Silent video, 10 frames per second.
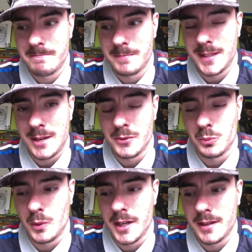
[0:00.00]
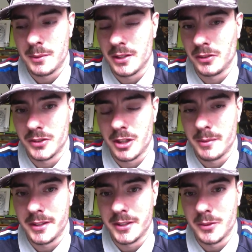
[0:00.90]
But that was way that was a long time
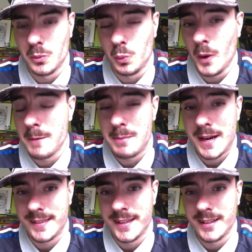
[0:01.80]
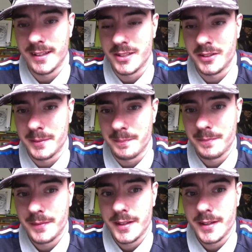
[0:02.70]
ago, way back then at the time.